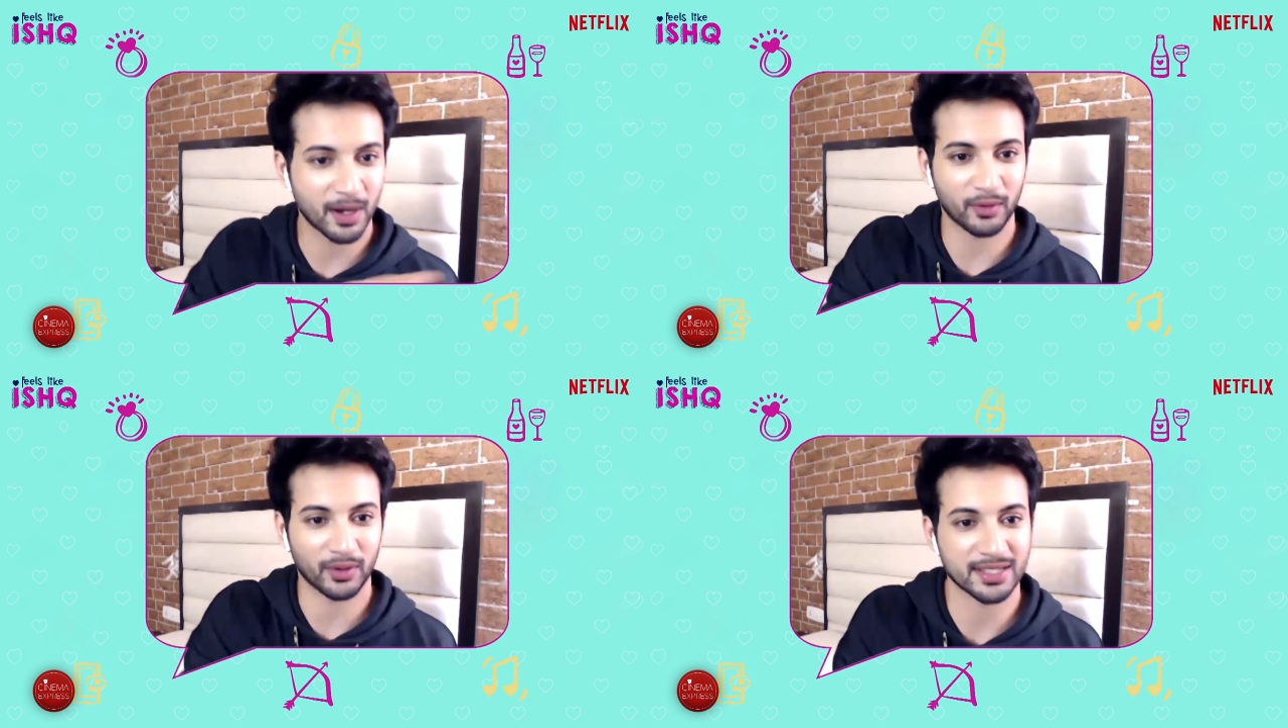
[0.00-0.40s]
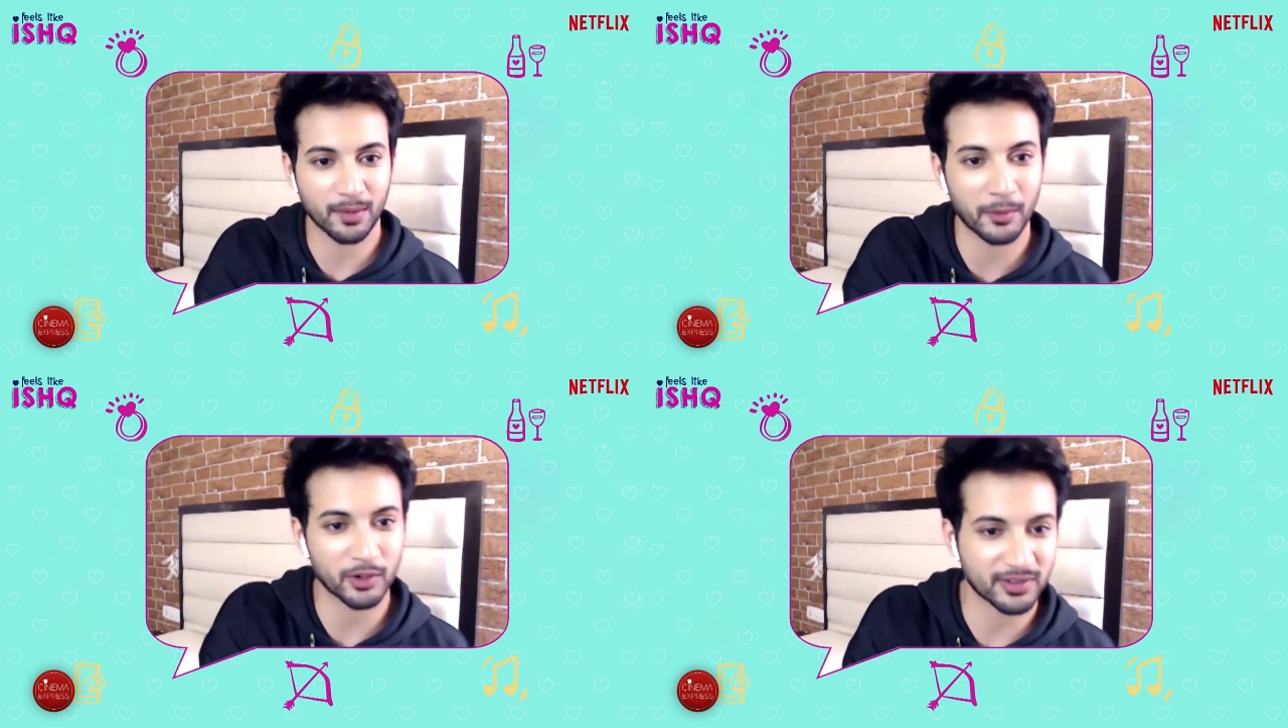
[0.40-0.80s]
Mountains are
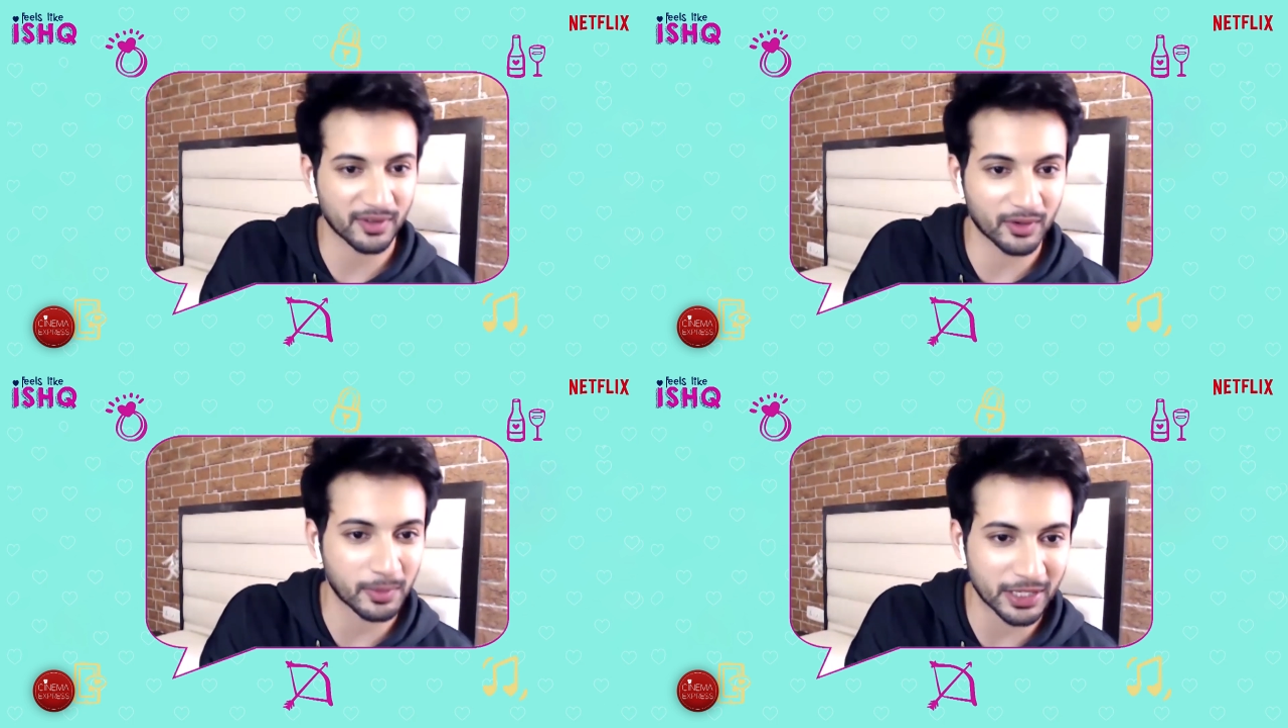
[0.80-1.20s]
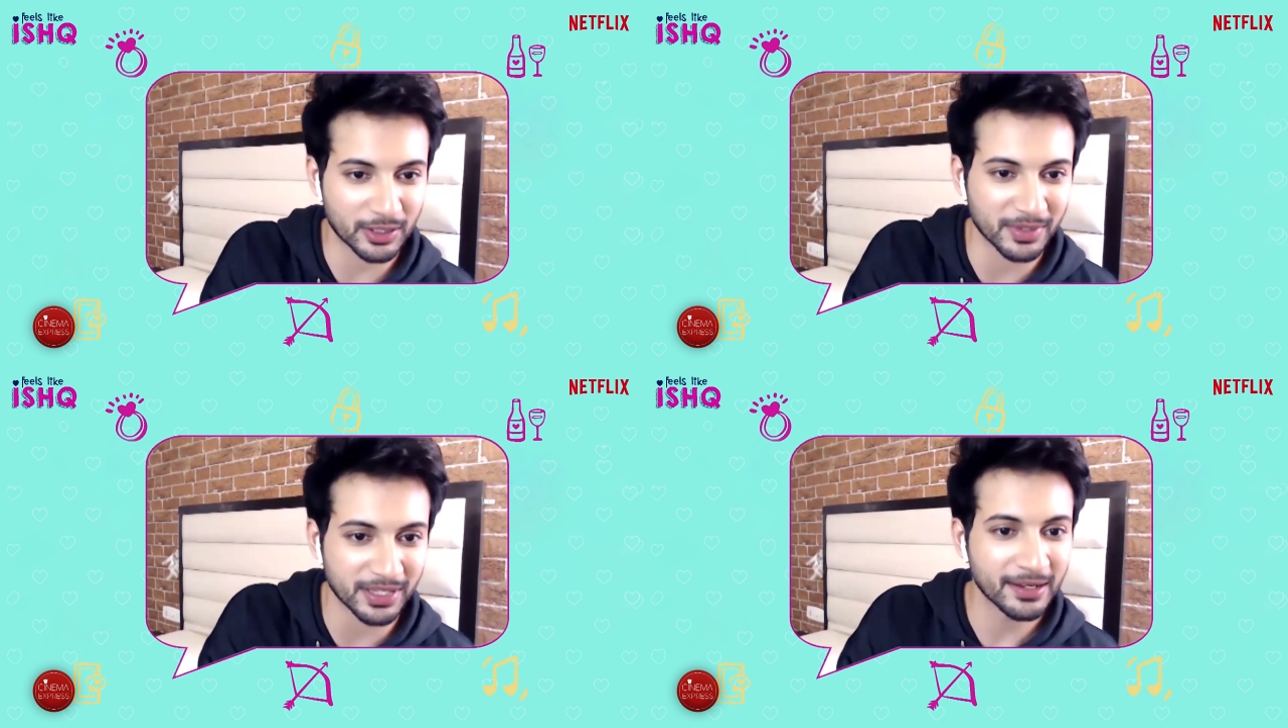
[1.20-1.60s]
my most favorite place
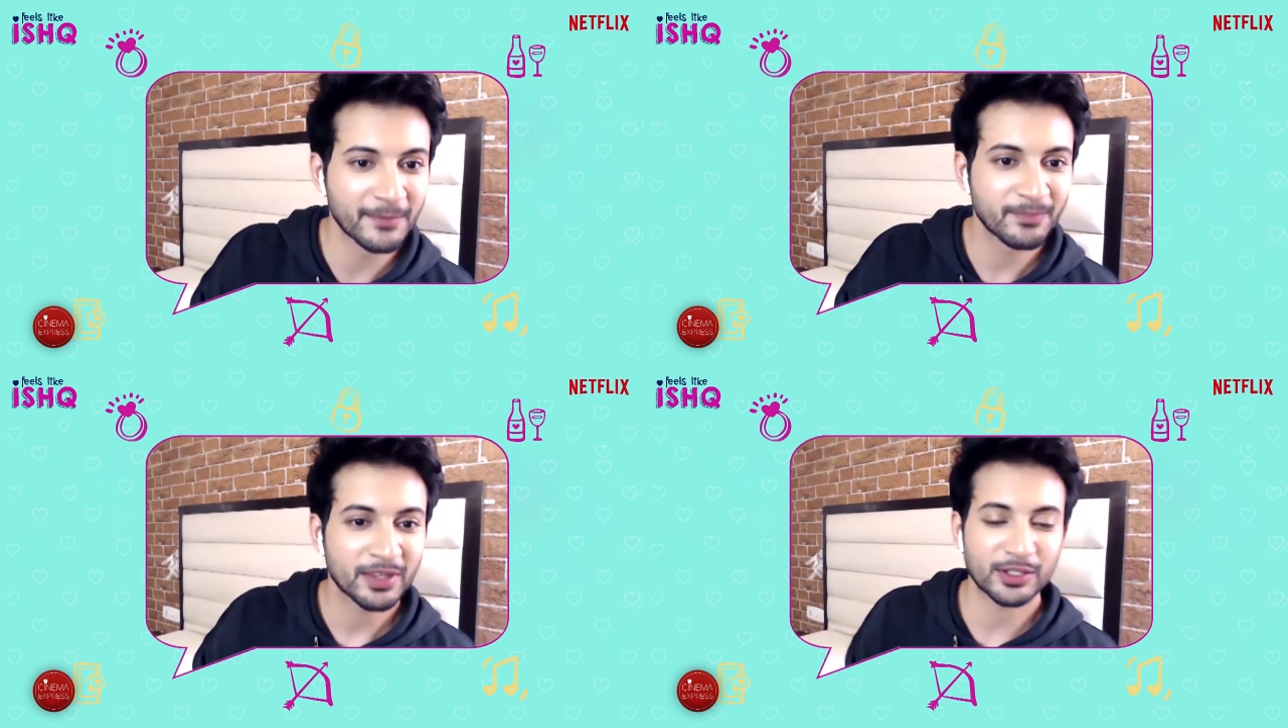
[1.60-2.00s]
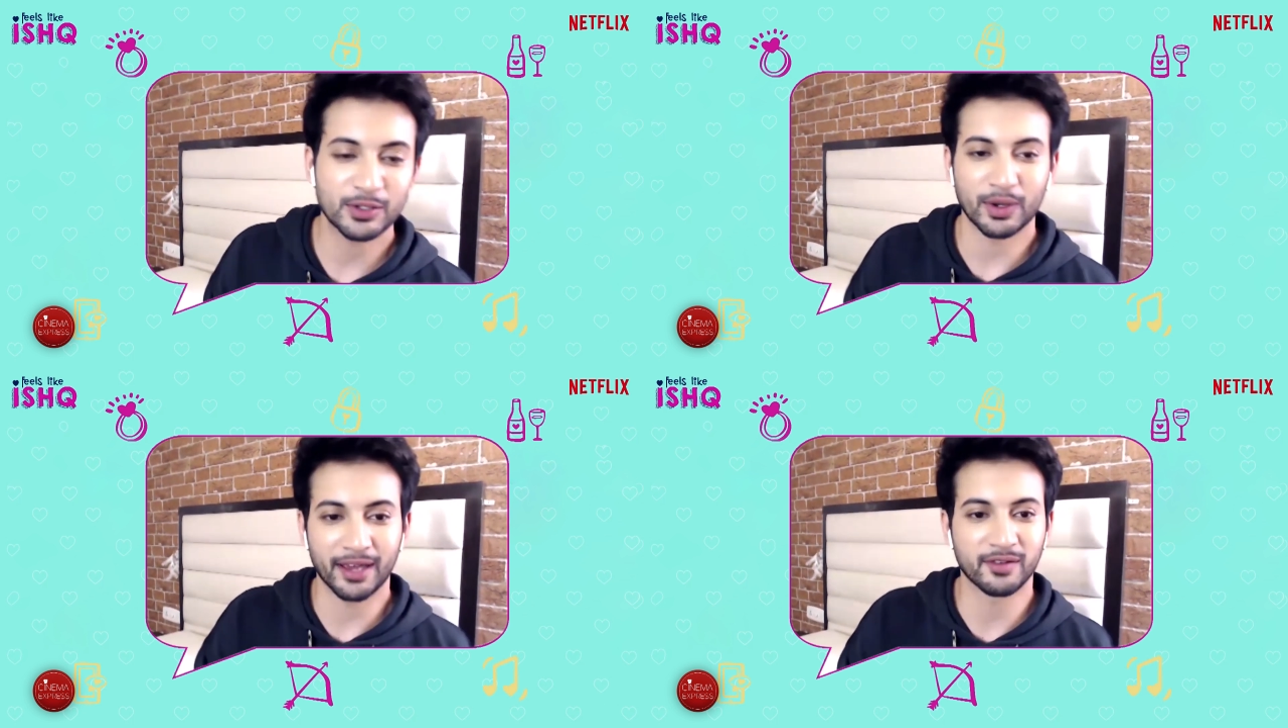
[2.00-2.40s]
to be.
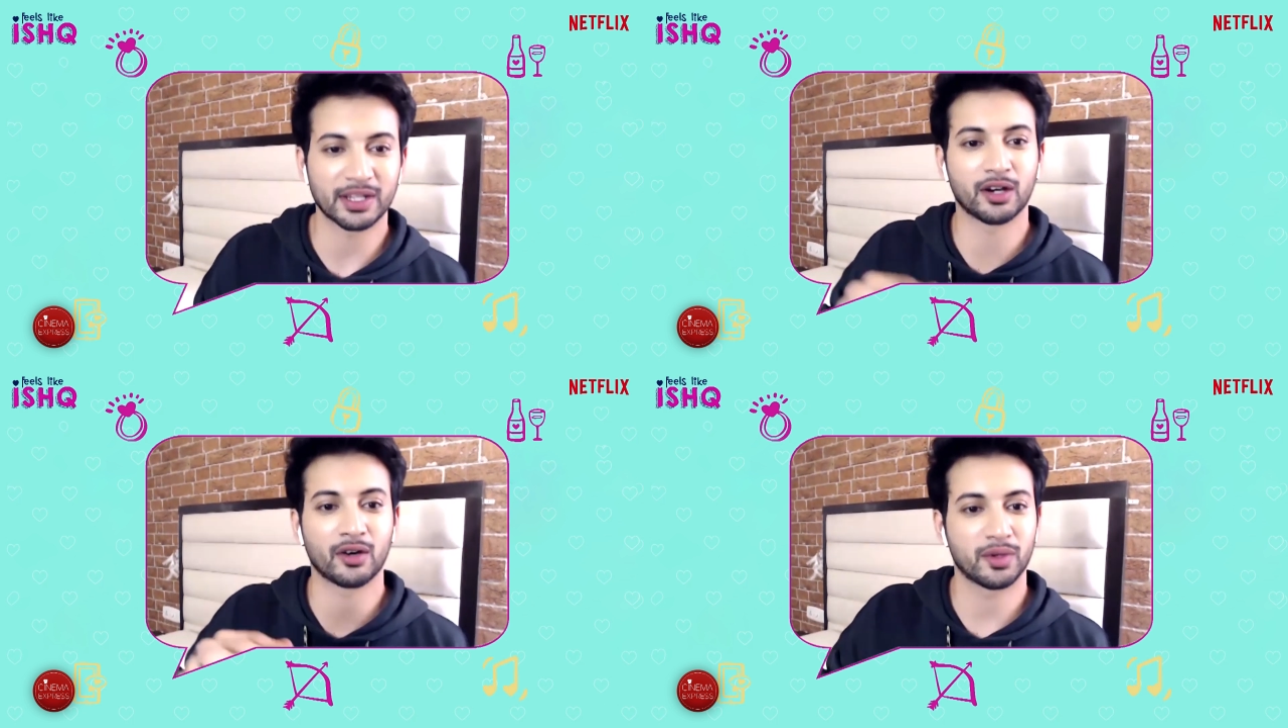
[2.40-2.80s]
So every year